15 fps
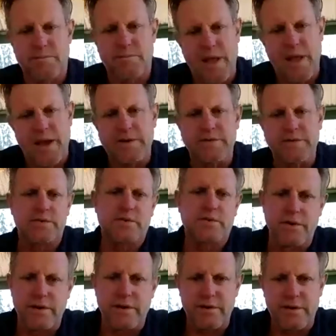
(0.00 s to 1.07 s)
plate
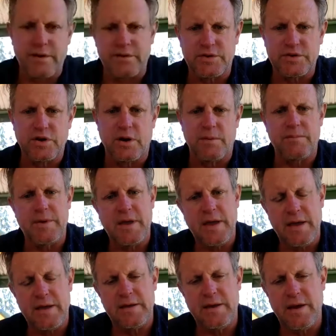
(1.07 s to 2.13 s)
or in the shop,
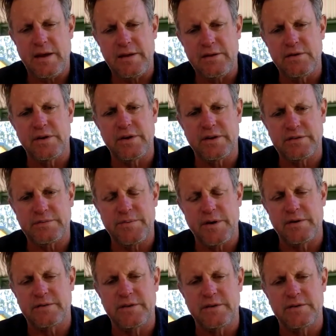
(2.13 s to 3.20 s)
any good
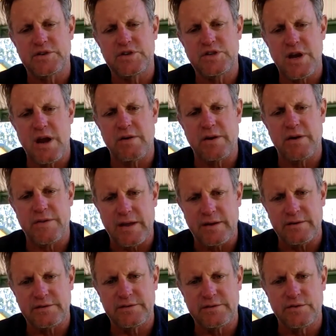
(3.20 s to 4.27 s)
experience in sharing
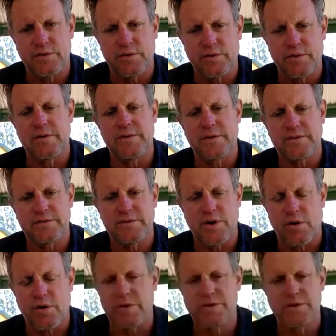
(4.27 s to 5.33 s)
that story of its
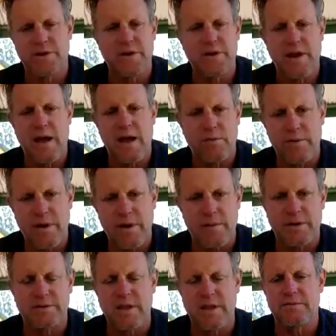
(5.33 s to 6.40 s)
origin and how
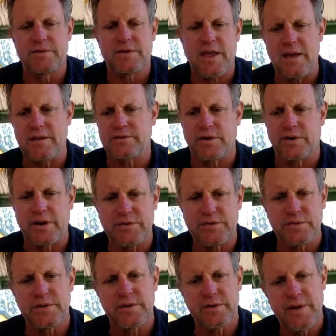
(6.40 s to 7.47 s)
much love and care has gone
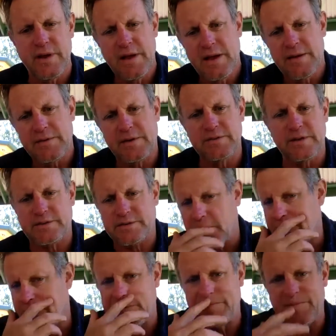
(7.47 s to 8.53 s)
into it? Because that's
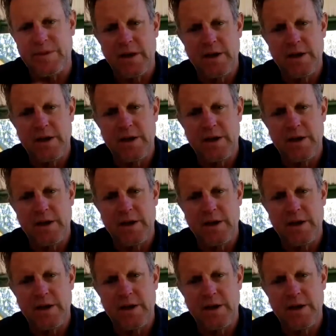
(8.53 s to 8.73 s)
often